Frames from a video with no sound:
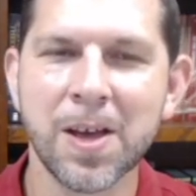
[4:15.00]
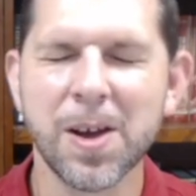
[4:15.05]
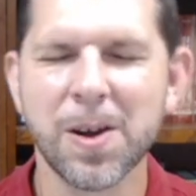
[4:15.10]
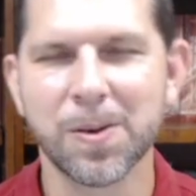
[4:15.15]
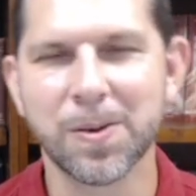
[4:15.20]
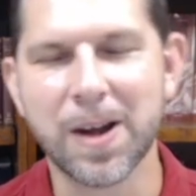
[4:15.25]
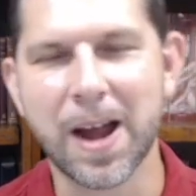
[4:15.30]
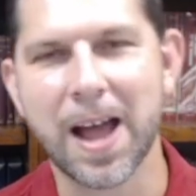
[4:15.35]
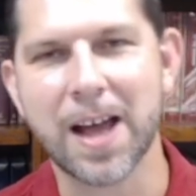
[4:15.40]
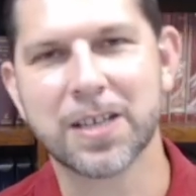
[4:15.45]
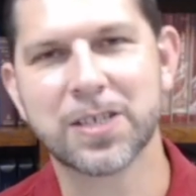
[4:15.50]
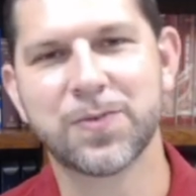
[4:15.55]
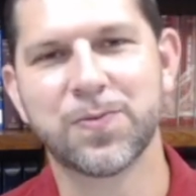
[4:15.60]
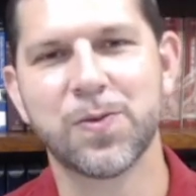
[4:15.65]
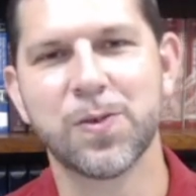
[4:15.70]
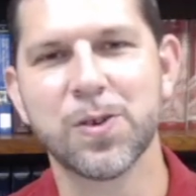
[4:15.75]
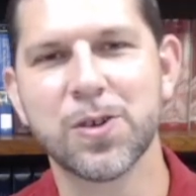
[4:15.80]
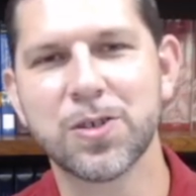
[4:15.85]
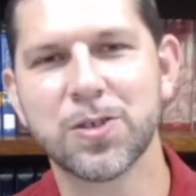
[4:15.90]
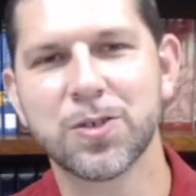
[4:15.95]
Or Acts
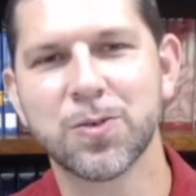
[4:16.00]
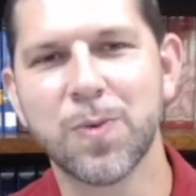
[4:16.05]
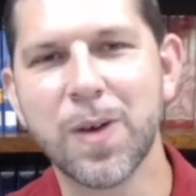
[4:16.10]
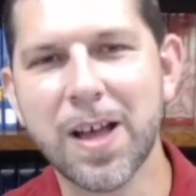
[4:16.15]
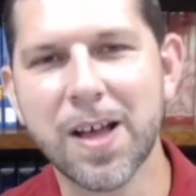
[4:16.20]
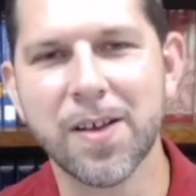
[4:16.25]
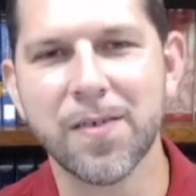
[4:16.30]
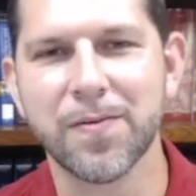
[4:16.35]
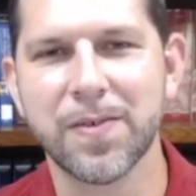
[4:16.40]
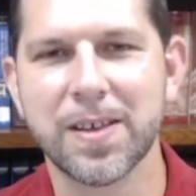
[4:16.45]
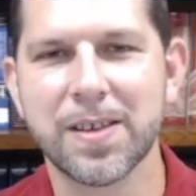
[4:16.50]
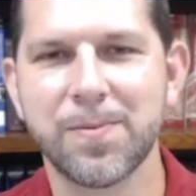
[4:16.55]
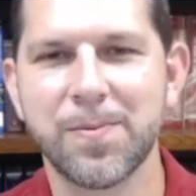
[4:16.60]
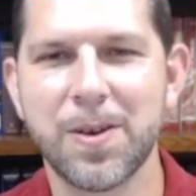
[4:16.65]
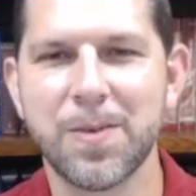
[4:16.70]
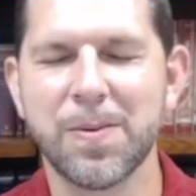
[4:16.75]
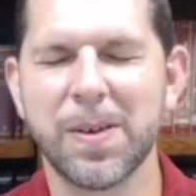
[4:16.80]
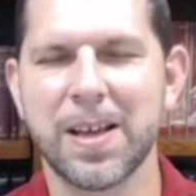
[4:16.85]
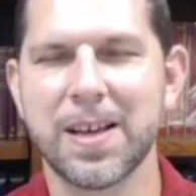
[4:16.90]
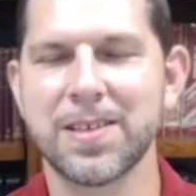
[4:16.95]
4:12,
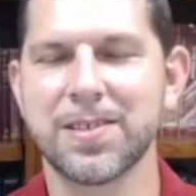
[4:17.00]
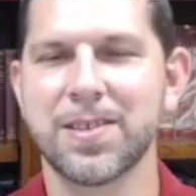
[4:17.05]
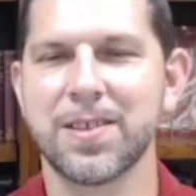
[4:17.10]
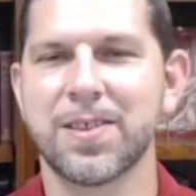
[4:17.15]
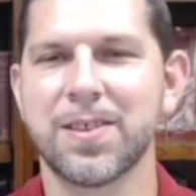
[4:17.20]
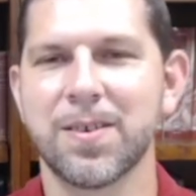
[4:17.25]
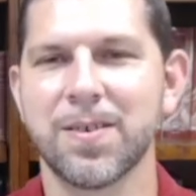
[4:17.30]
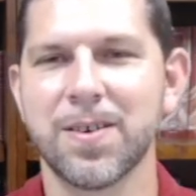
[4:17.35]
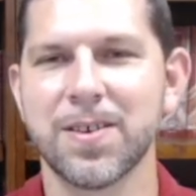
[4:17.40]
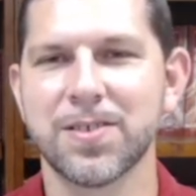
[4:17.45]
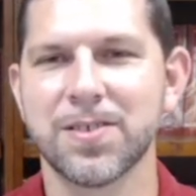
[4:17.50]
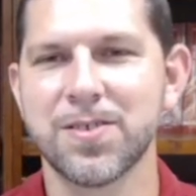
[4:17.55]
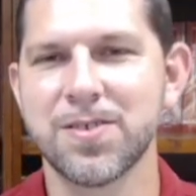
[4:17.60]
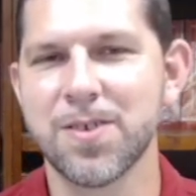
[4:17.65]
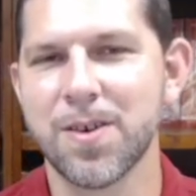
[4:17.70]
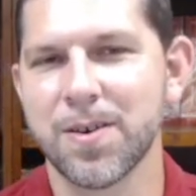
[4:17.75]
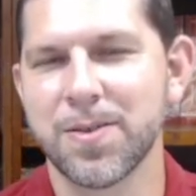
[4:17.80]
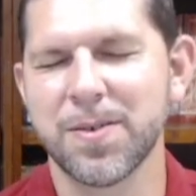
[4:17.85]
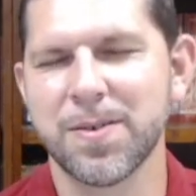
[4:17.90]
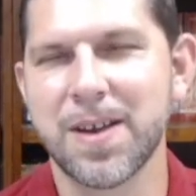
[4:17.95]
we realize that there is
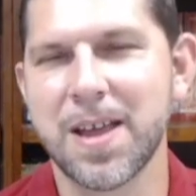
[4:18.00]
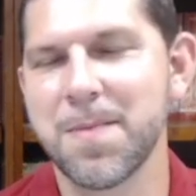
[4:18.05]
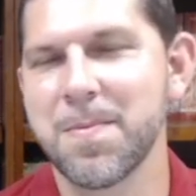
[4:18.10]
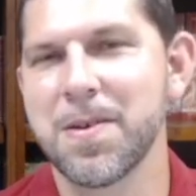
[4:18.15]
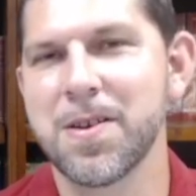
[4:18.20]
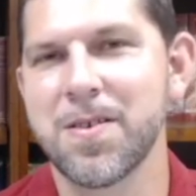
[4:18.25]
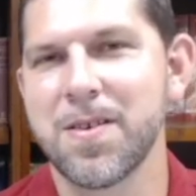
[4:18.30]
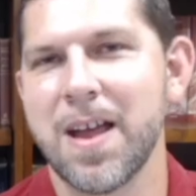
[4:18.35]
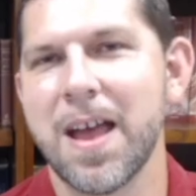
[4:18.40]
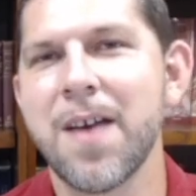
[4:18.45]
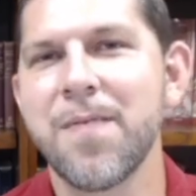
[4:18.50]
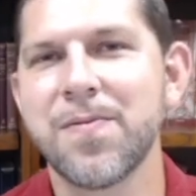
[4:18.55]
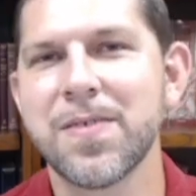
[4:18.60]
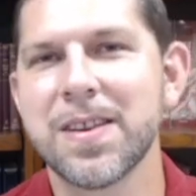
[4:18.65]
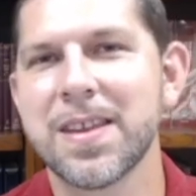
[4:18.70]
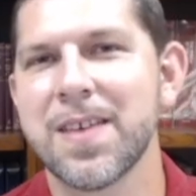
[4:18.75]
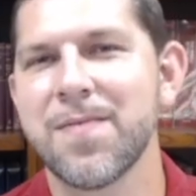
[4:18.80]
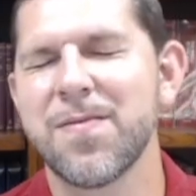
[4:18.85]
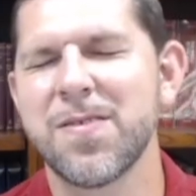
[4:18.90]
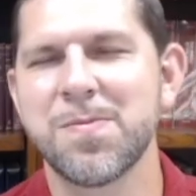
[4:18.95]
no other name under
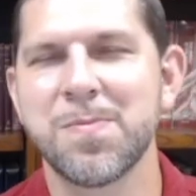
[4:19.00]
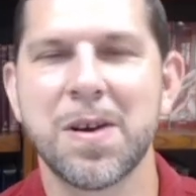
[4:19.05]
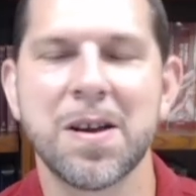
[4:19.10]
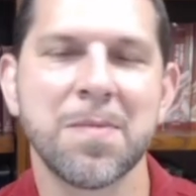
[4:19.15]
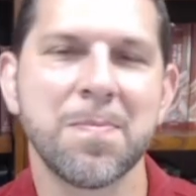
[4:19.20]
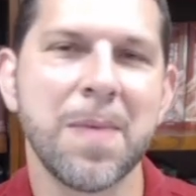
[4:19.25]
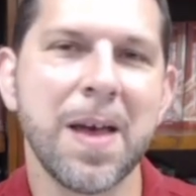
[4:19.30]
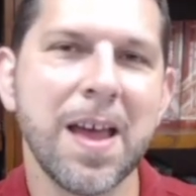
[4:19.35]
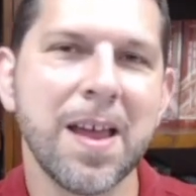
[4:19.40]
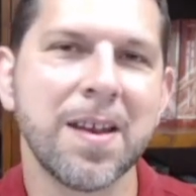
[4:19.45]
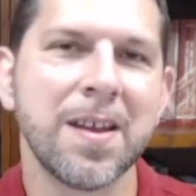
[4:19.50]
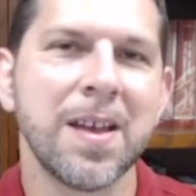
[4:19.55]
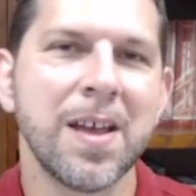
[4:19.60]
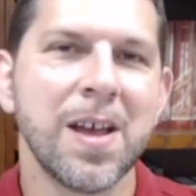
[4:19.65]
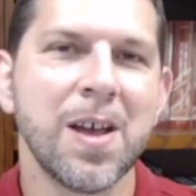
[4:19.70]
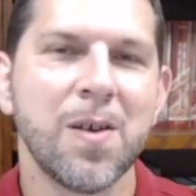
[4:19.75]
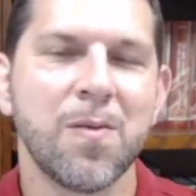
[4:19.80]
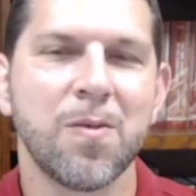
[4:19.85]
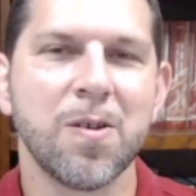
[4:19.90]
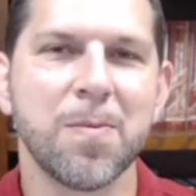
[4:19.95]
heaven given among men
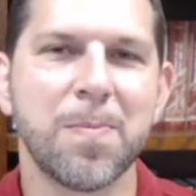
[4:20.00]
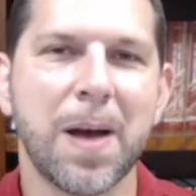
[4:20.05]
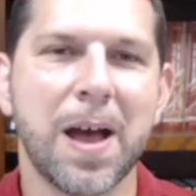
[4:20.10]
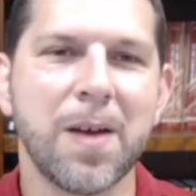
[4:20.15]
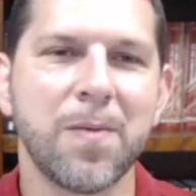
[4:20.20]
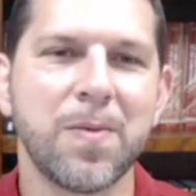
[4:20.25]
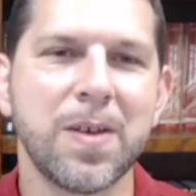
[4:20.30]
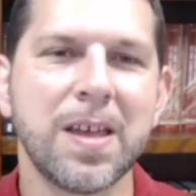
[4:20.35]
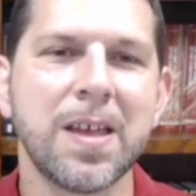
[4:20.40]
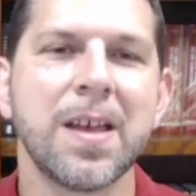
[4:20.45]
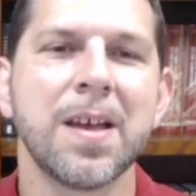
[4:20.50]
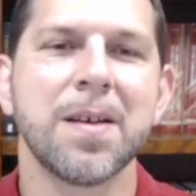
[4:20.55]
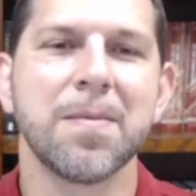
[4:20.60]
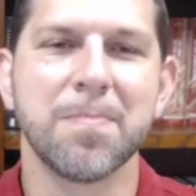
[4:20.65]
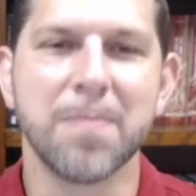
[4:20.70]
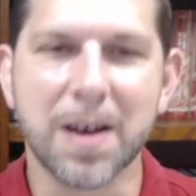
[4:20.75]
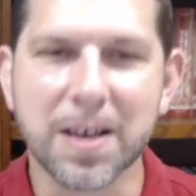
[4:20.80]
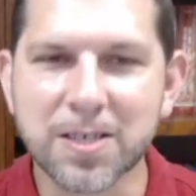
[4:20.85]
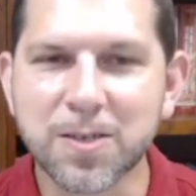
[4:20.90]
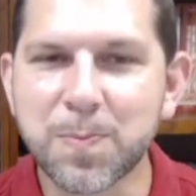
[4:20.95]
whereby we
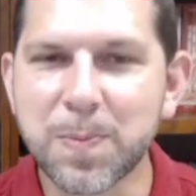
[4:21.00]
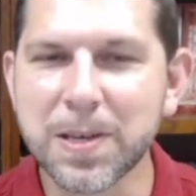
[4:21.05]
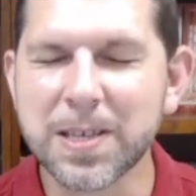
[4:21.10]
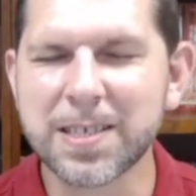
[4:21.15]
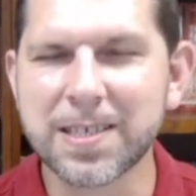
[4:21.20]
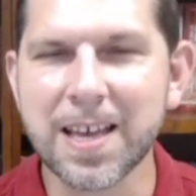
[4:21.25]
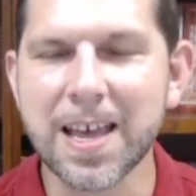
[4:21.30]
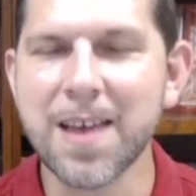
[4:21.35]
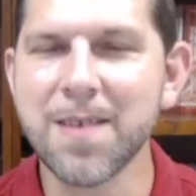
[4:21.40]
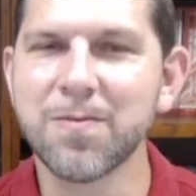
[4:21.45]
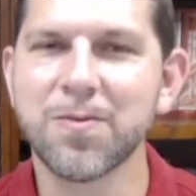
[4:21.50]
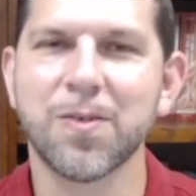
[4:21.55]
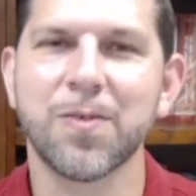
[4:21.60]
must be saved.